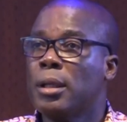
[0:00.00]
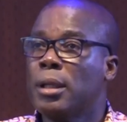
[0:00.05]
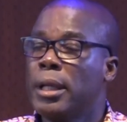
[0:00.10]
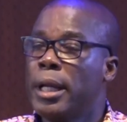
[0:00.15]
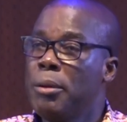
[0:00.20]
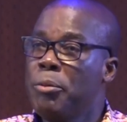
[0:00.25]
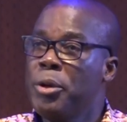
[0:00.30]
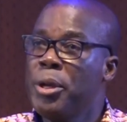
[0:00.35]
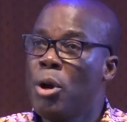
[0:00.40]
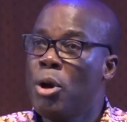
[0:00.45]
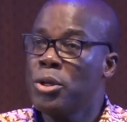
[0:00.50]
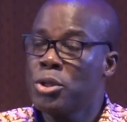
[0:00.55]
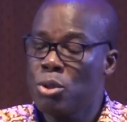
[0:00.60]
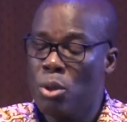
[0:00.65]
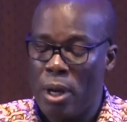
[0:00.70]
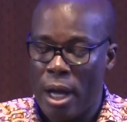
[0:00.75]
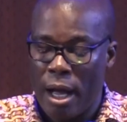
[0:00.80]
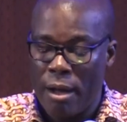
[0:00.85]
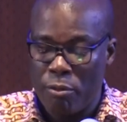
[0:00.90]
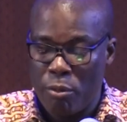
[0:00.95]
Then we
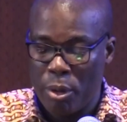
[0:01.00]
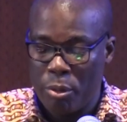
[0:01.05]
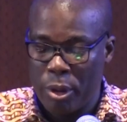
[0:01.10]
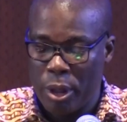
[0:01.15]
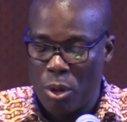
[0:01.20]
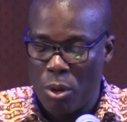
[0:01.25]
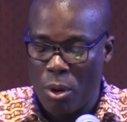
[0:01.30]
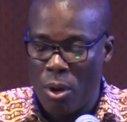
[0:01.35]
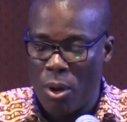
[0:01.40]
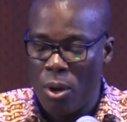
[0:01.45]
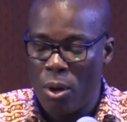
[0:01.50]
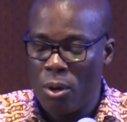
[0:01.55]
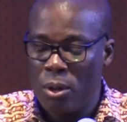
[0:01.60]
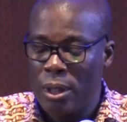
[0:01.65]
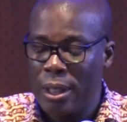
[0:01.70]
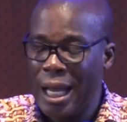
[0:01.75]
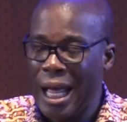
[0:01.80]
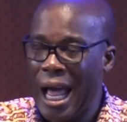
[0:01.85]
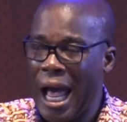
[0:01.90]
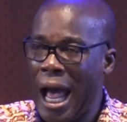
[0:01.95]
also have what we
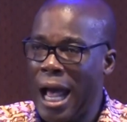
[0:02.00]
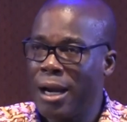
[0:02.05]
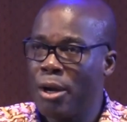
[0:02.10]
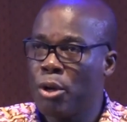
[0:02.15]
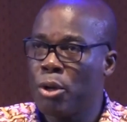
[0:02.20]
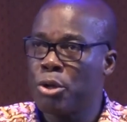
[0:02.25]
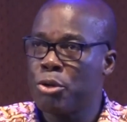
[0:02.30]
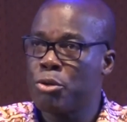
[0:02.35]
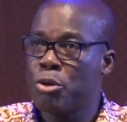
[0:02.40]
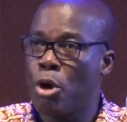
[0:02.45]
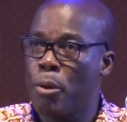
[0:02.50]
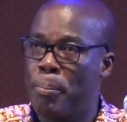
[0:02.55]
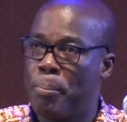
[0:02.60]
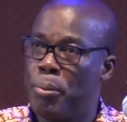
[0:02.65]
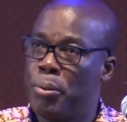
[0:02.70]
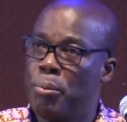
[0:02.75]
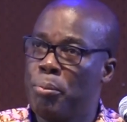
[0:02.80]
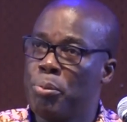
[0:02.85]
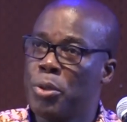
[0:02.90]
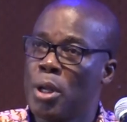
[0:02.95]
call add or
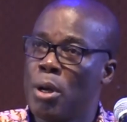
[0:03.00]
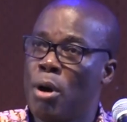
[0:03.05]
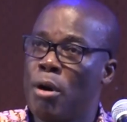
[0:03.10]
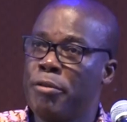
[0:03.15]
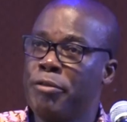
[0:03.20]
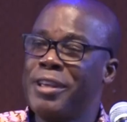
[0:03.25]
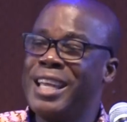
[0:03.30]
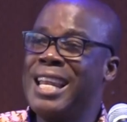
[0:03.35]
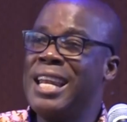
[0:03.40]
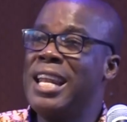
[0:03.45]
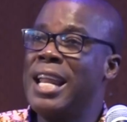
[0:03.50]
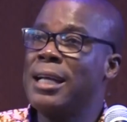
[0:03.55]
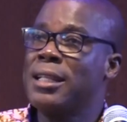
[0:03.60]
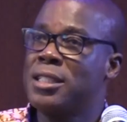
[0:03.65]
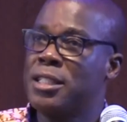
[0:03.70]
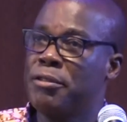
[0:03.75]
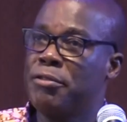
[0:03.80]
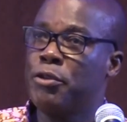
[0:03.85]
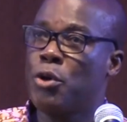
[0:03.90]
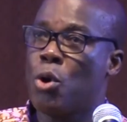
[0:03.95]
drop of
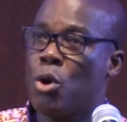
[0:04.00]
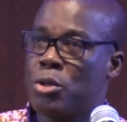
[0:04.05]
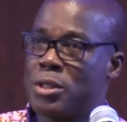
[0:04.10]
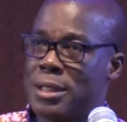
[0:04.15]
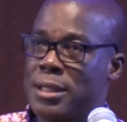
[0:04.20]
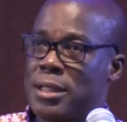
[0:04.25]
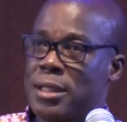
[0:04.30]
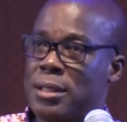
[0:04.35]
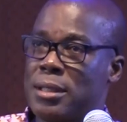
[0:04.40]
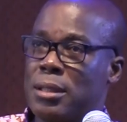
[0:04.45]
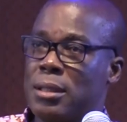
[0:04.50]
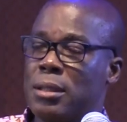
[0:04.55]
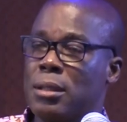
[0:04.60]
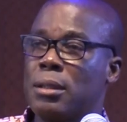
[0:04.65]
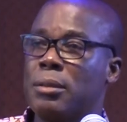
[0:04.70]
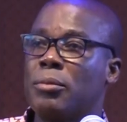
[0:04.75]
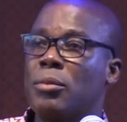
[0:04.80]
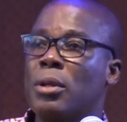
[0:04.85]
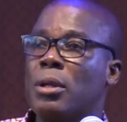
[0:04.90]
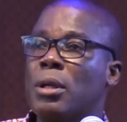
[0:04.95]
elective courses.
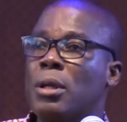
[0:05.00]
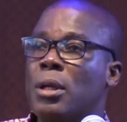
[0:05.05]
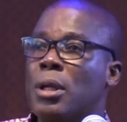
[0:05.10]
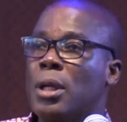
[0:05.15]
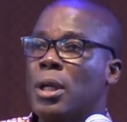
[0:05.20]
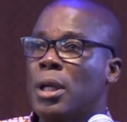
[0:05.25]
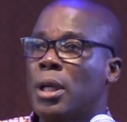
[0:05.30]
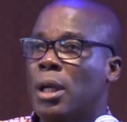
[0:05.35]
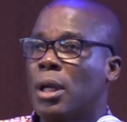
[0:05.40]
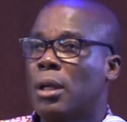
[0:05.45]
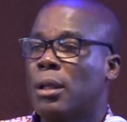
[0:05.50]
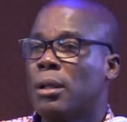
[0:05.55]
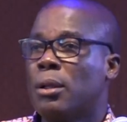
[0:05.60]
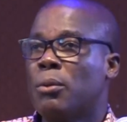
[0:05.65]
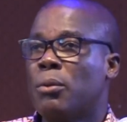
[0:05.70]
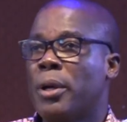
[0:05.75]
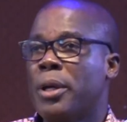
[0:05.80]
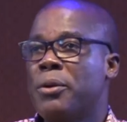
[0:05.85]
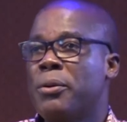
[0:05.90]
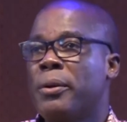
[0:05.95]

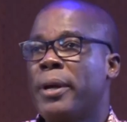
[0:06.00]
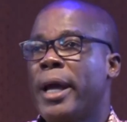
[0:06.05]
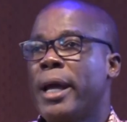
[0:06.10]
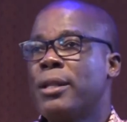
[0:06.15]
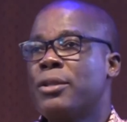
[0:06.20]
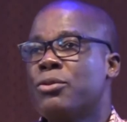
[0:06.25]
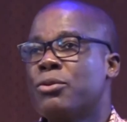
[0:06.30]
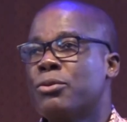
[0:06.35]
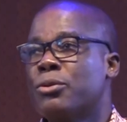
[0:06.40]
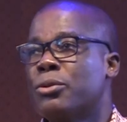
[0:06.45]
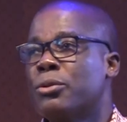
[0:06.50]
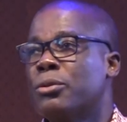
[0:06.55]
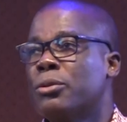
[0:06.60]
When you get to